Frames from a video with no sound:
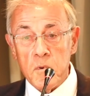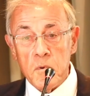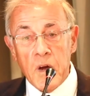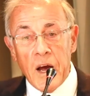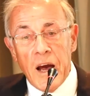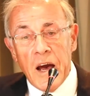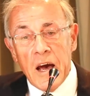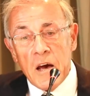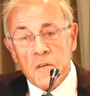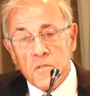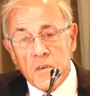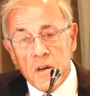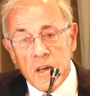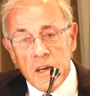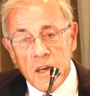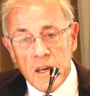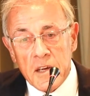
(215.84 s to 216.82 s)
have
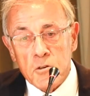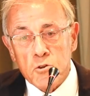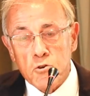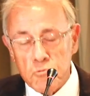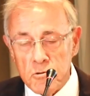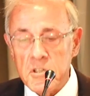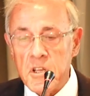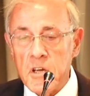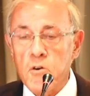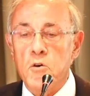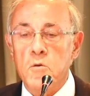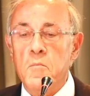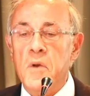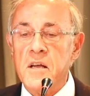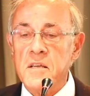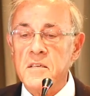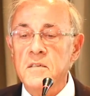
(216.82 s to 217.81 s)
a critical
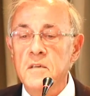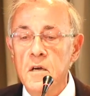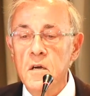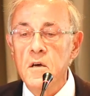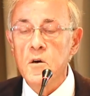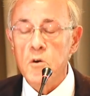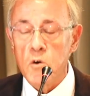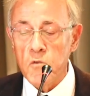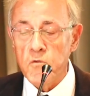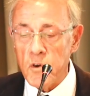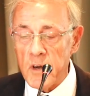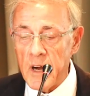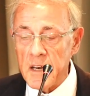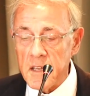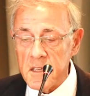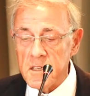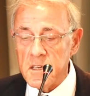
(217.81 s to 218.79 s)
mass of
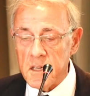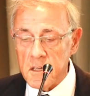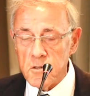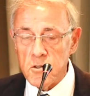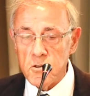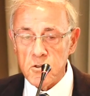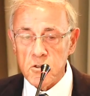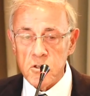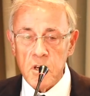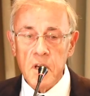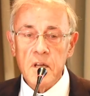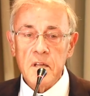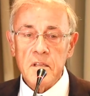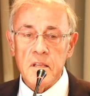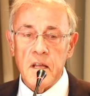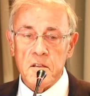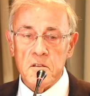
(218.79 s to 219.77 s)
organizations
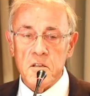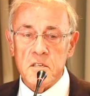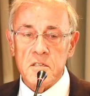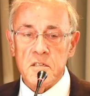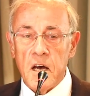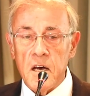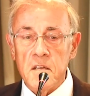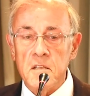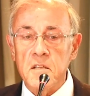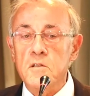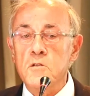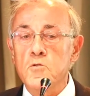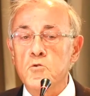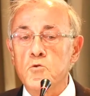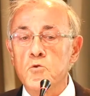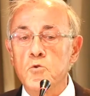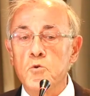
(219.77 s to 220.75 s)
that decided
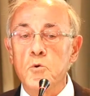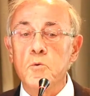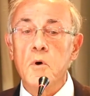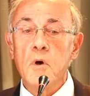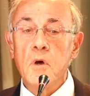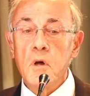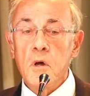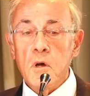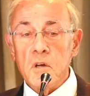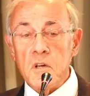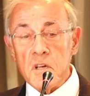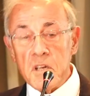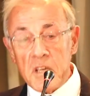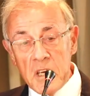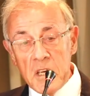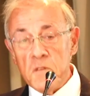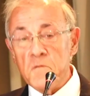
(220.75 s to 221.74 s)
to
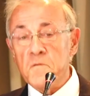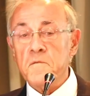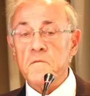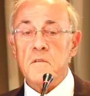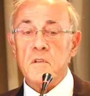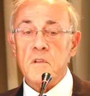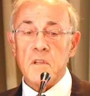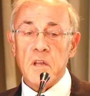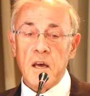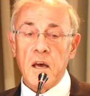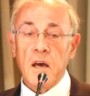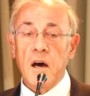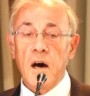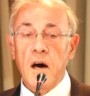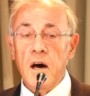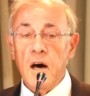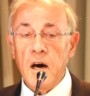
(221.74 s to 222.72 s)
give the
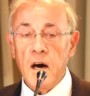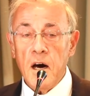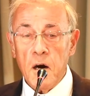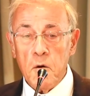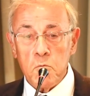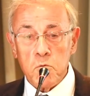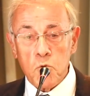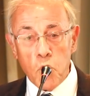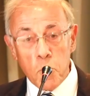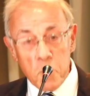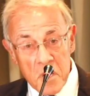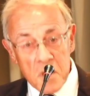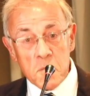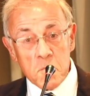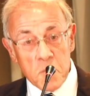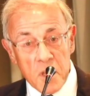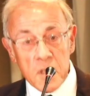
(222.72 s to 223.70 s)

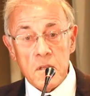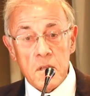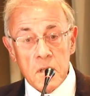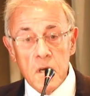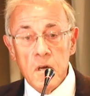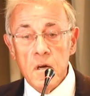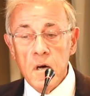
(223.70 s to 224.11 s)
commitment